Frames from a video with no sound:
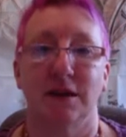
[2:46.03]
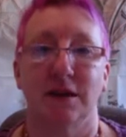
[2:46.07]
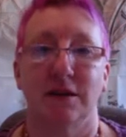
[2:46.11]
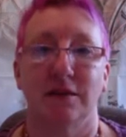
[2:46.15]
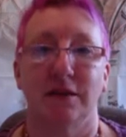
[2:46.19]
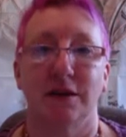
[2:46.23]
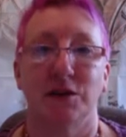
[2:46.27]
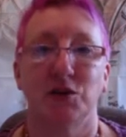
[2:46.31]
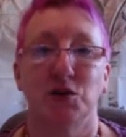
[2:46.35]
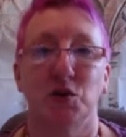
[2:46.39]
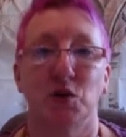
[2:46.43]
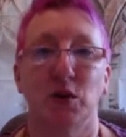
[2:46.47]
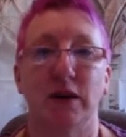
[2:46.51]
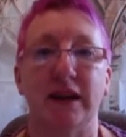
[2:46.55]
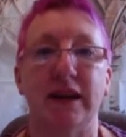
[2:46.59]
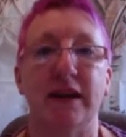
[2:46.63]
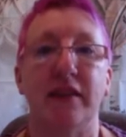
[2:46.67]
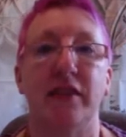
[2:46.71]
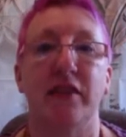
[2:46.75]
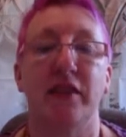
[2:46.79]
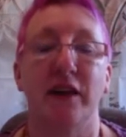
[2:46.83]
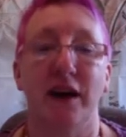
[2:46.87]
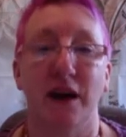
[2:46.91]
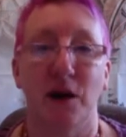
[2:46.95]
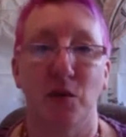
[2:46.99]
They talk in
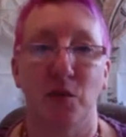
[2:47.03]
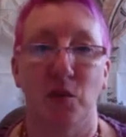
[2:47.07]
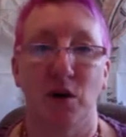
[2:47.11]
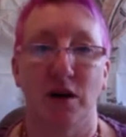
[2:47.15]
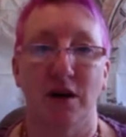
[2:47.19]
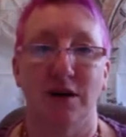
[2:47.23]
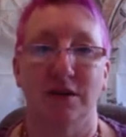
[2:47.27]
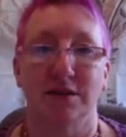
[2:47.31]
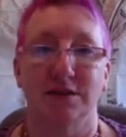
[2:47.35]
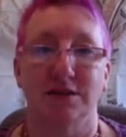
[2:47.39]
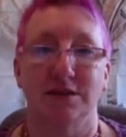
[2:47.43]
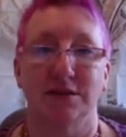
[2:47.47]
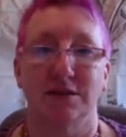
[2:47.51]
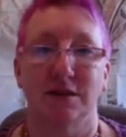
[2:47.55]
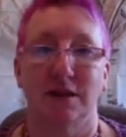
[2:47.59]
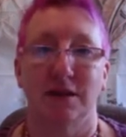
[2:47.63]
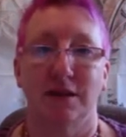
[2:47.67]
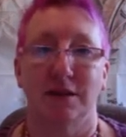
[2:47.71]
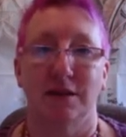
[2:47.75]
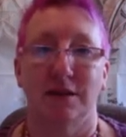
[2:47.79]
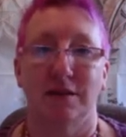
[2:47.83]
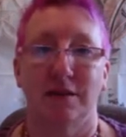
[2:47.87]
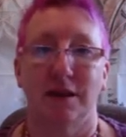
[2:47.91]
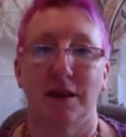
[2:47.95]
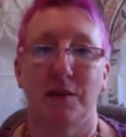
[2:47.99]
their words.
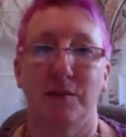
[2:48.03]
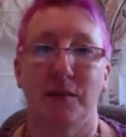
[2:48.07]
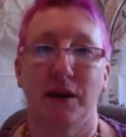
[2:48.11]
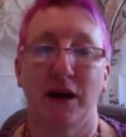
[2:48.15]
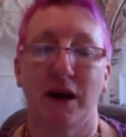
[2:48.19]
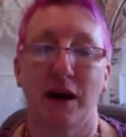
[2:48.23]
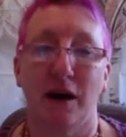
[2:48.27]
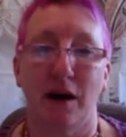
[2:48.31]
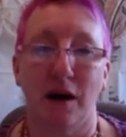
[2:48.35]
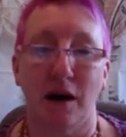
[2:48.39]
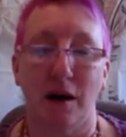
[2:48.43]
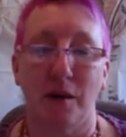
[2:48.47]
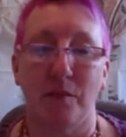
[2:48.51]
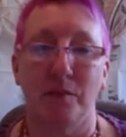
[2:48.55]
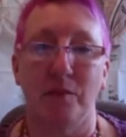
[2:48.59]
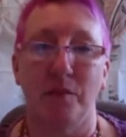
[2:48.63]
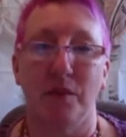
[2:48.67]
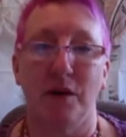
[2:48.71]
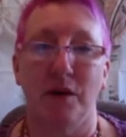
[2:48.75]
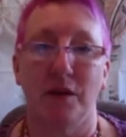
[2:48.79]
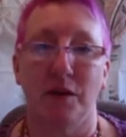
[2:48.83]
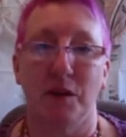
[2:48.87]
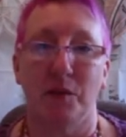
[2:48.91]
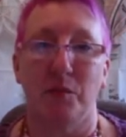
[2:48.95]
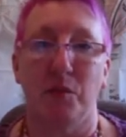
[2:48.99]
They become
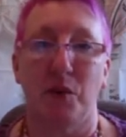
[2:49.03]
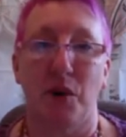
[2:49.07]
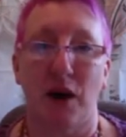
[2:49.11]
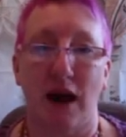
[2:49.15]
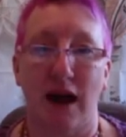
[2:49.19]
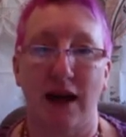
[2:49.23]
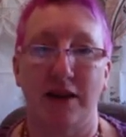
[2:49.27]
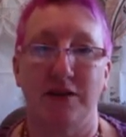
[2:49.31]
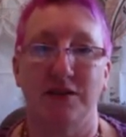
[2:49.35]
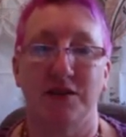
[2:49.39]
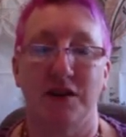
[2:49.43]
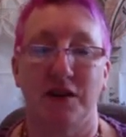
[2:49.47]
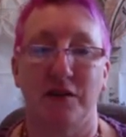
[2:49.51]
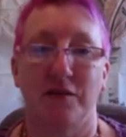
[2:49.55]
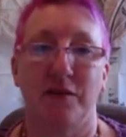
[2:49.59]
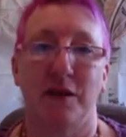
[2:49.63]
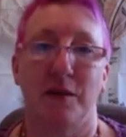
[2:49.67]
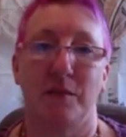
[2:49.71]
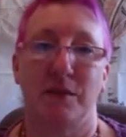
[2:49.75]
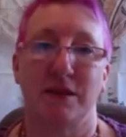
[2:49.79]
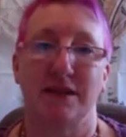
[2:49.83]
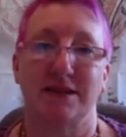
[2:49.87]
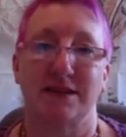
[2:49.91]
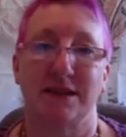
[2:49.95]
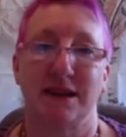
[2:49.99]
the brand of their
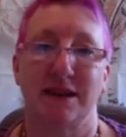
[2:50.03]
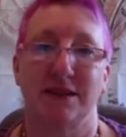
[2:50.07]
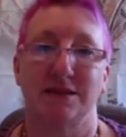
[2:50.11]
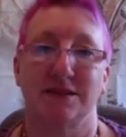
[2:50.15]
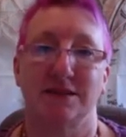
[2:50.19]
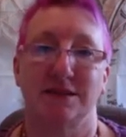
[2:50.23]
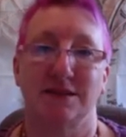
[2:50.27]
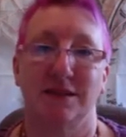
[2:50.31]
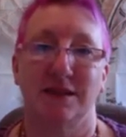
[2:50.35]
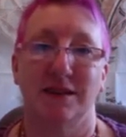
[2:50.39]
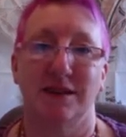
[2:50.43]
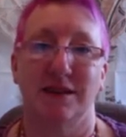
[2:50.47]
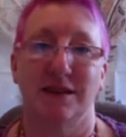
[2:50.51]
business.